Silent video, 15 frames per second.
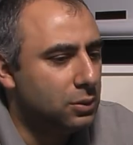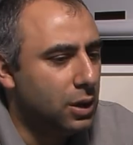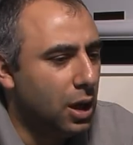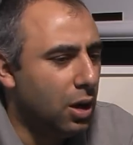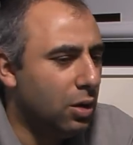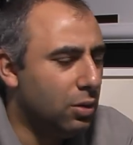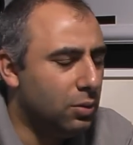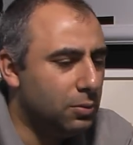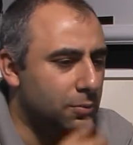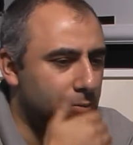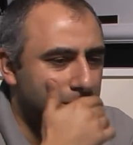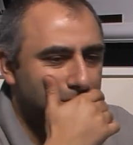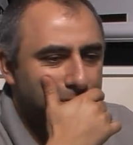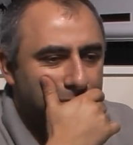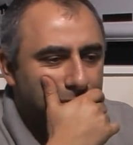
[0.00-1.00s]
Now,
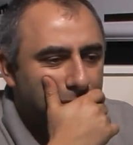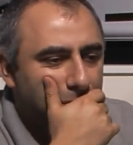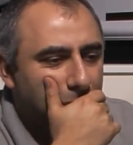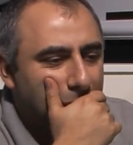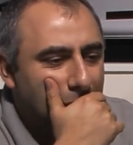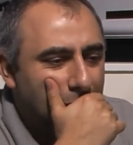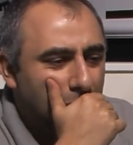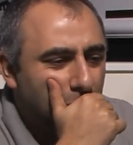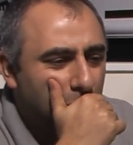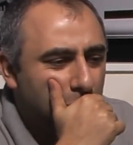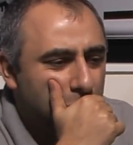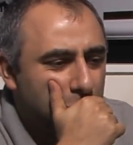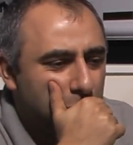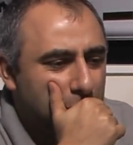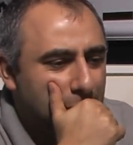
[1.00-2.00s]

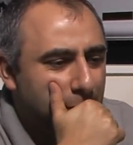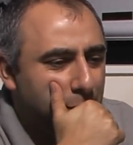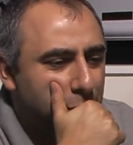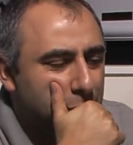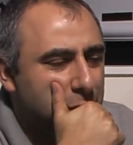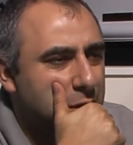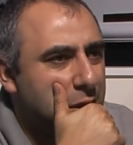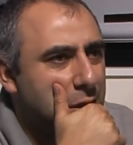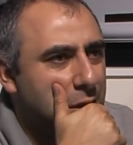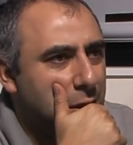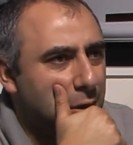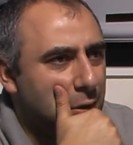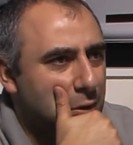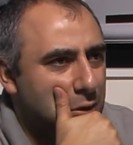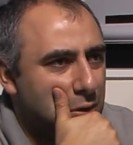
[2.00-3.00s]
how should I proceed
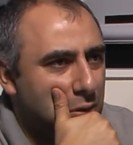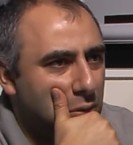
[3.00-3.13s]
here?